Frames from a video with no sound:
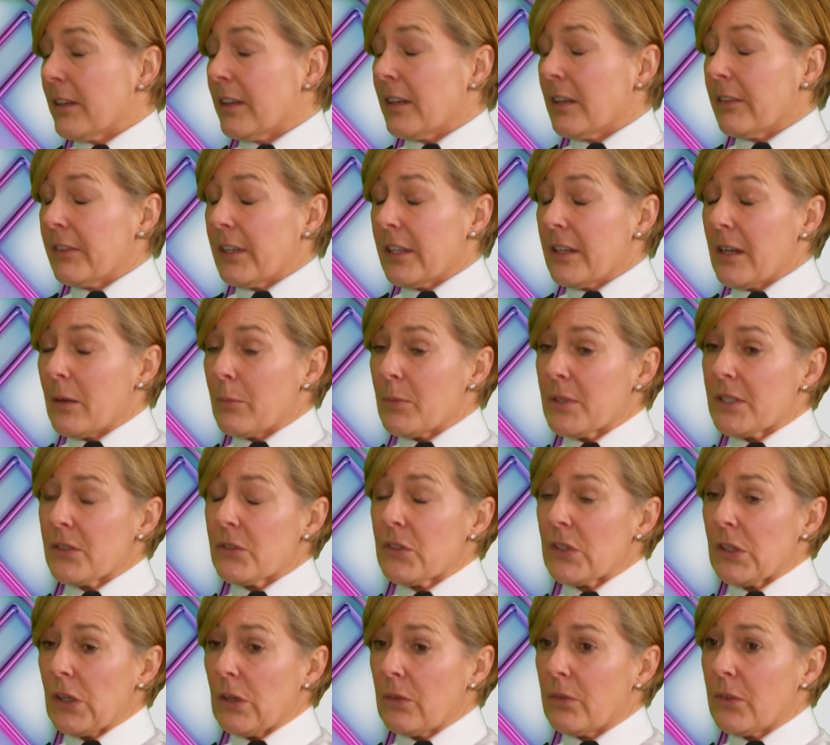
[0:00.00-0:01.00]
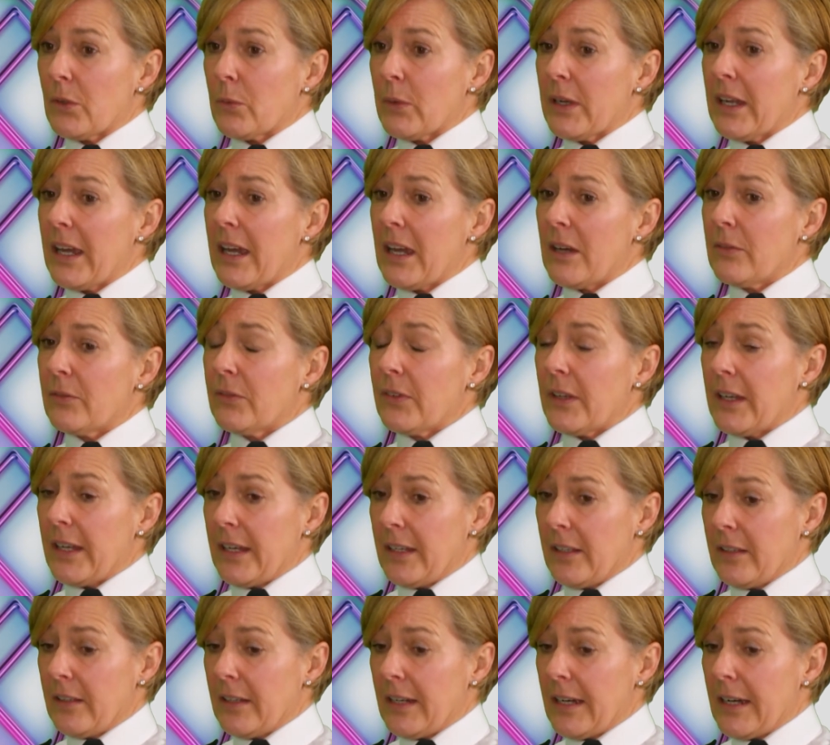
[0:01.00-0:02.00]
you know the numbers of staff that we have
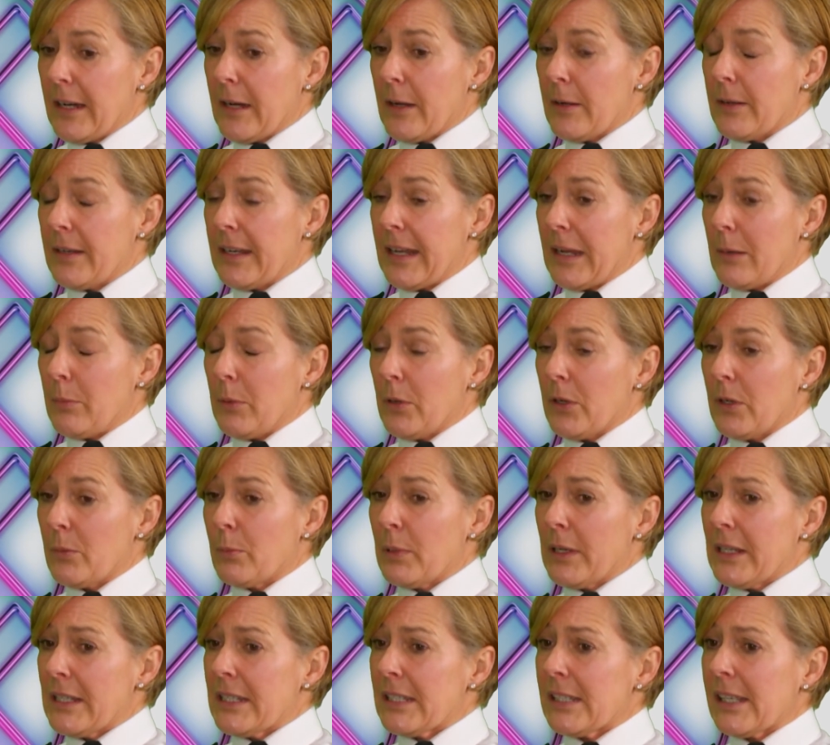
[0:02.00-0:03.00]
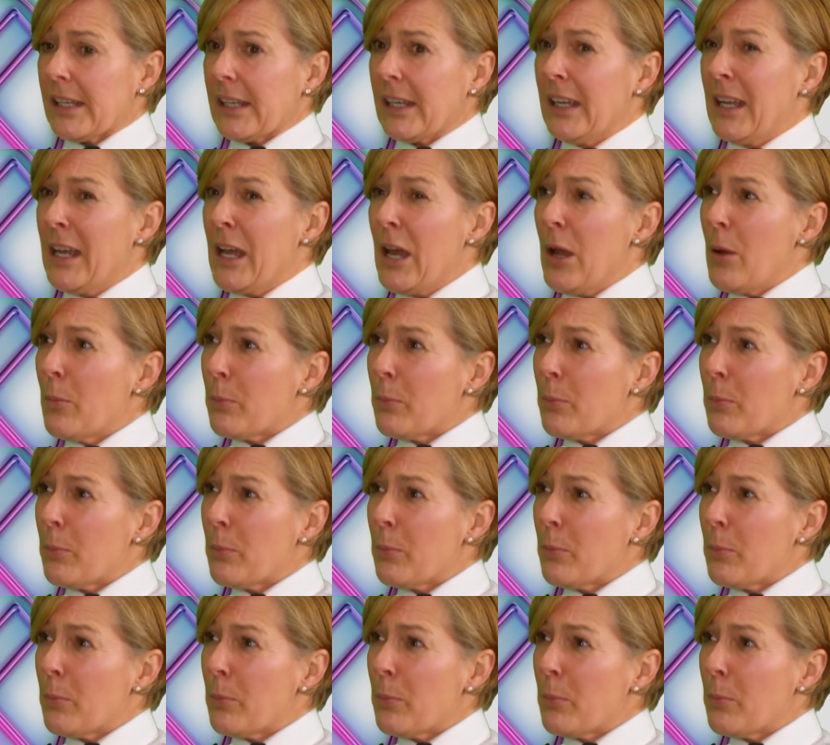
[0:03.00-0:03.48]
in uh, neighbourhood policing,